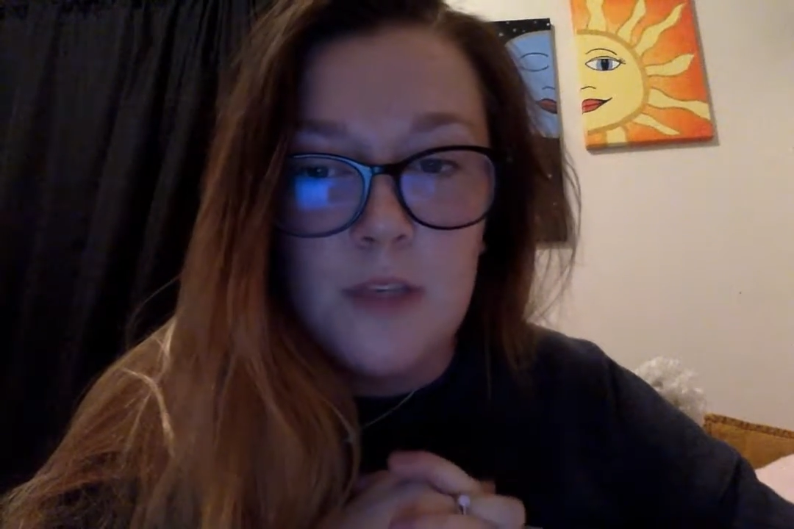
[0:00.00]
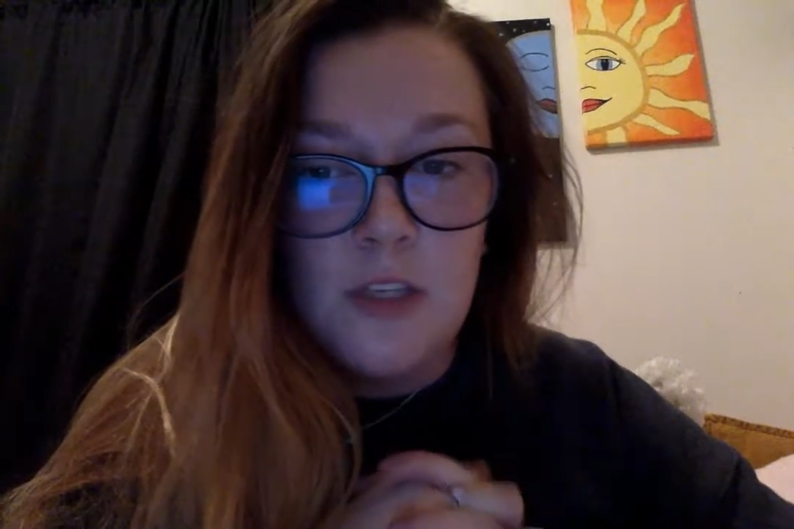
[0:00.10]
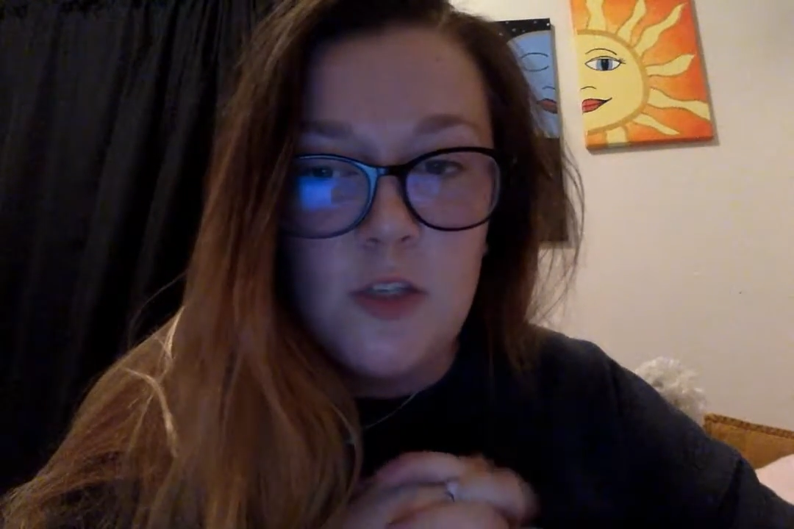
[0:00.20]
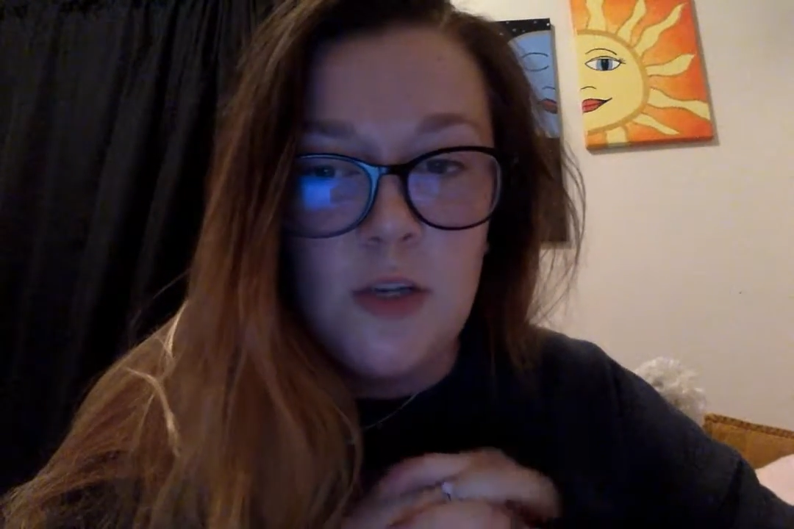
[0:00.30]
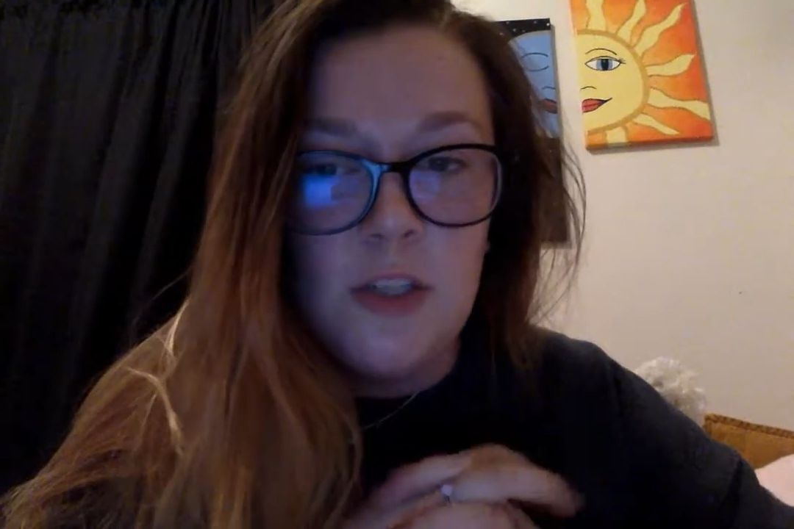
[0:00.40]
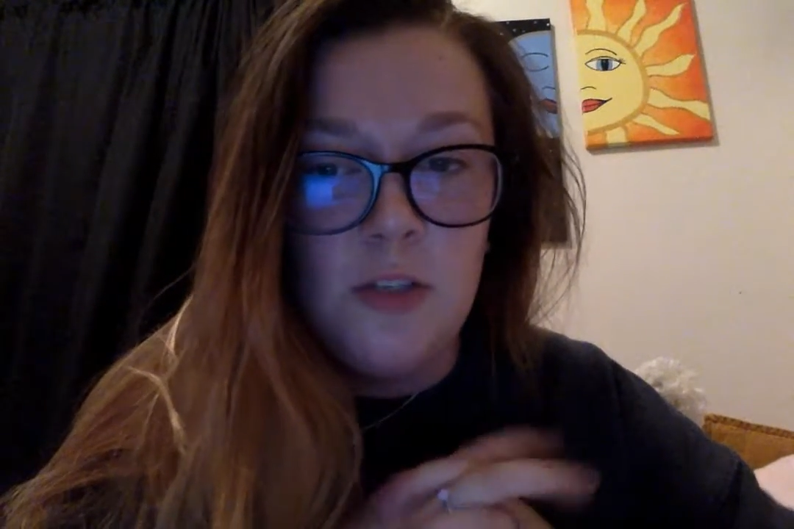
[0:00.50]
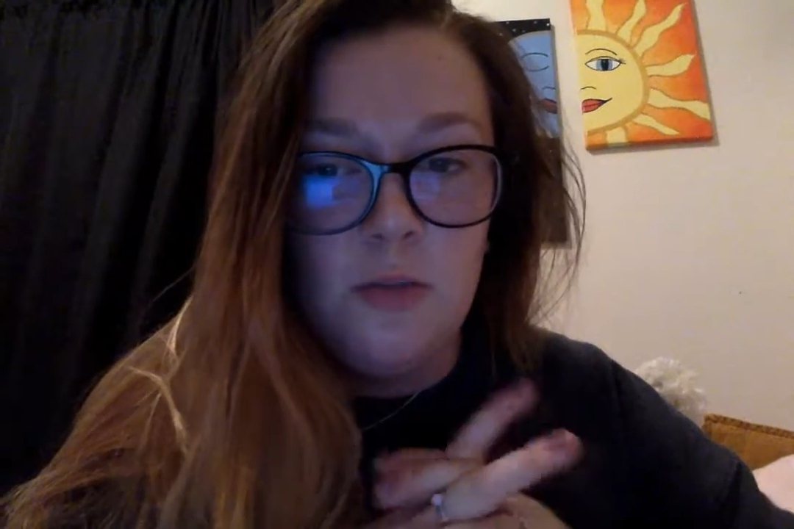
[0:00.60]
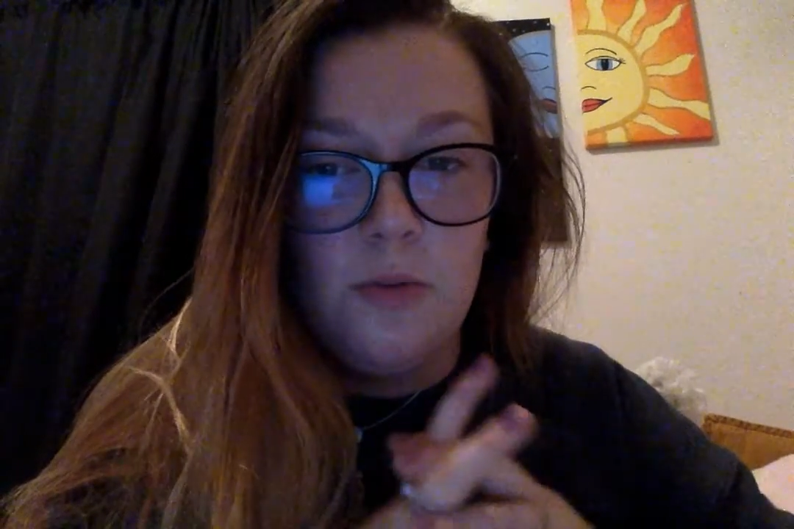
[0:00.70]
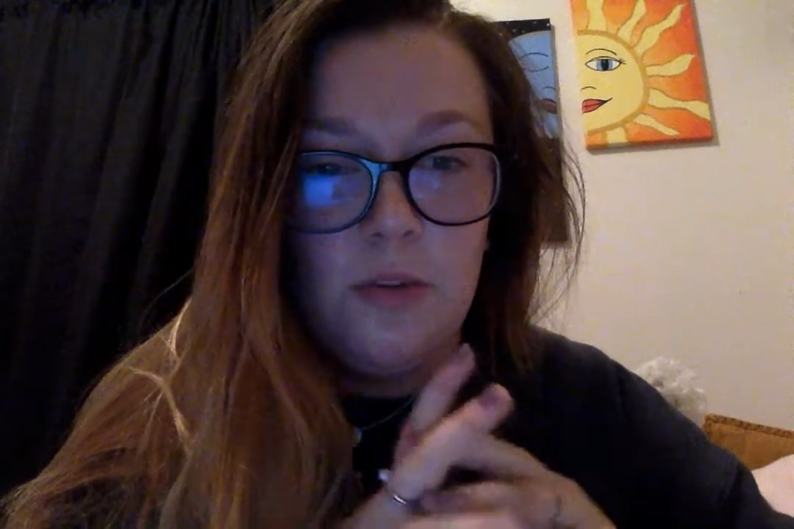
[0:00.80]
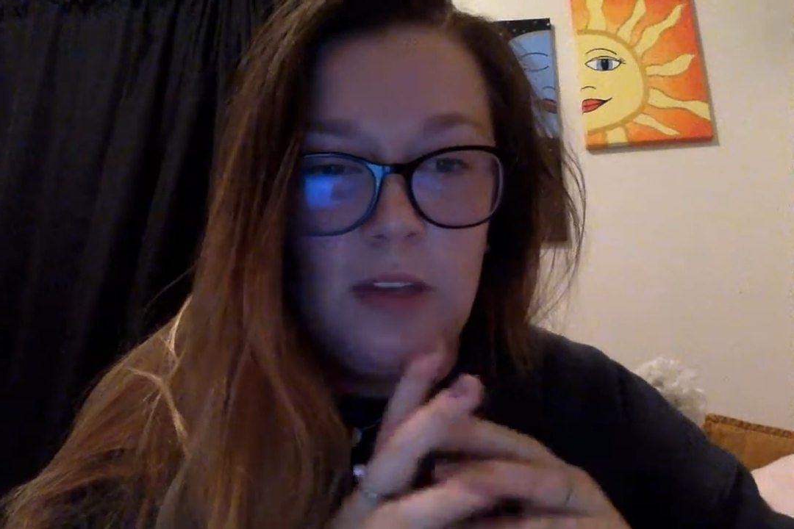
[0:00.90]
So I
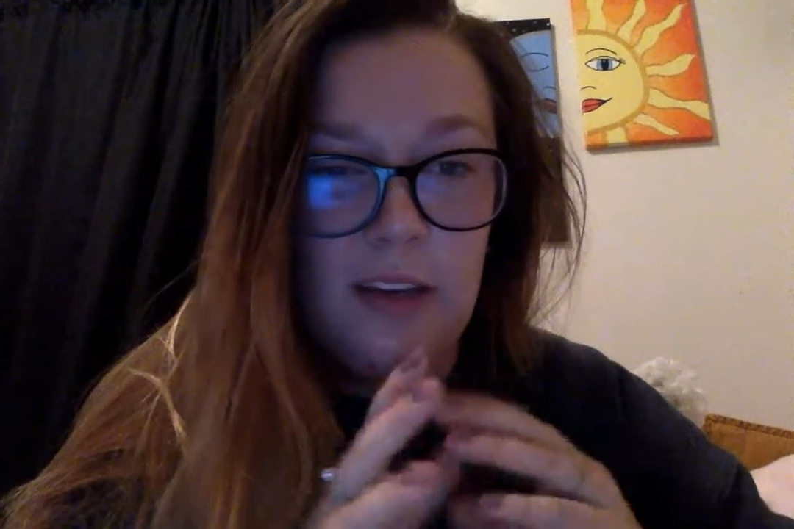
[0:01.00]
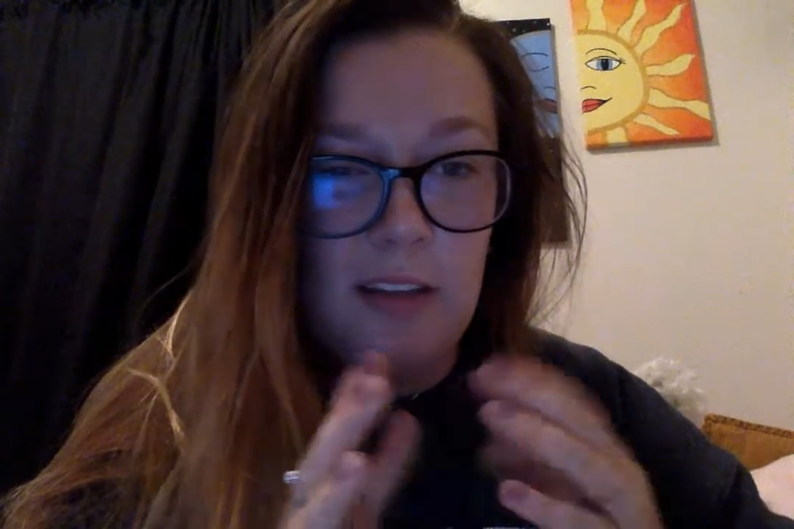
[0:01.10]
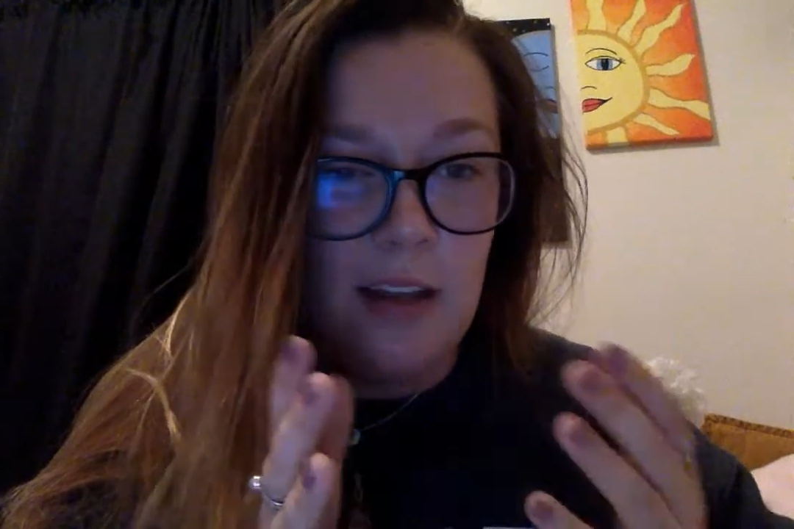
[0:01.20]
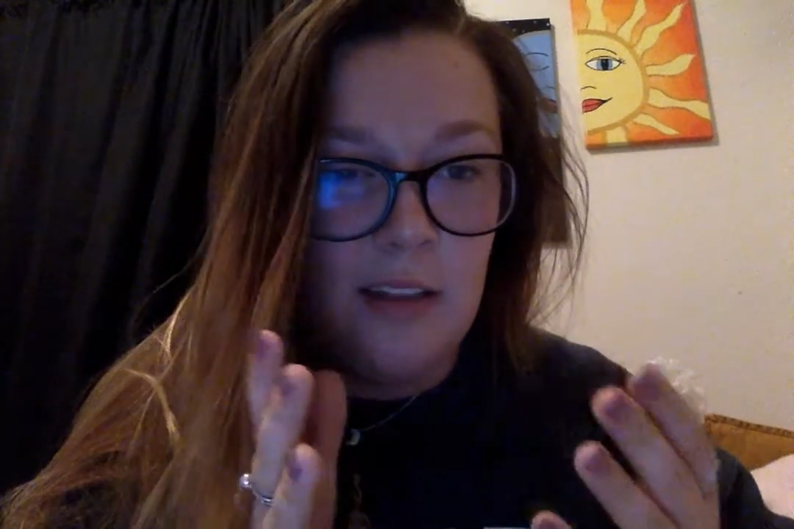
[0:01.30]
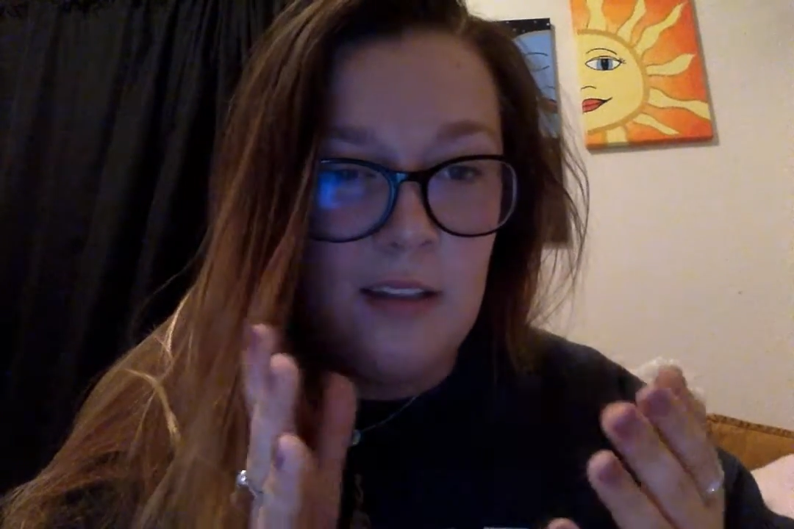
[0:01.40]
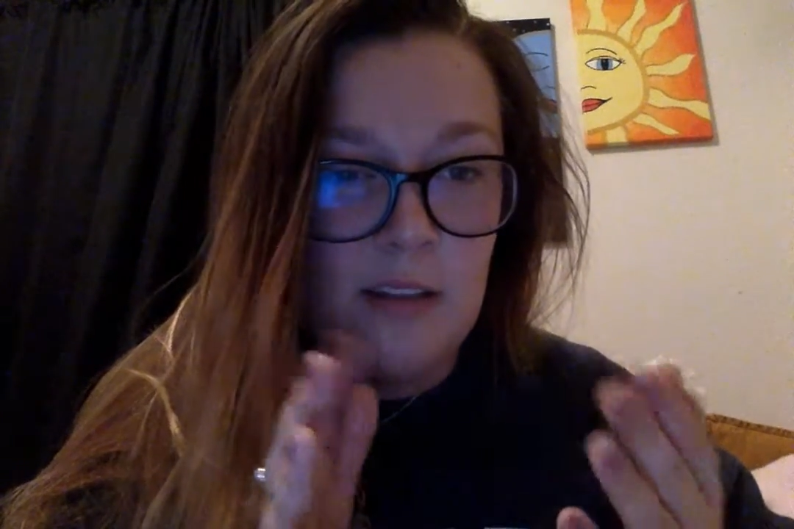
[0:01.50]
do think that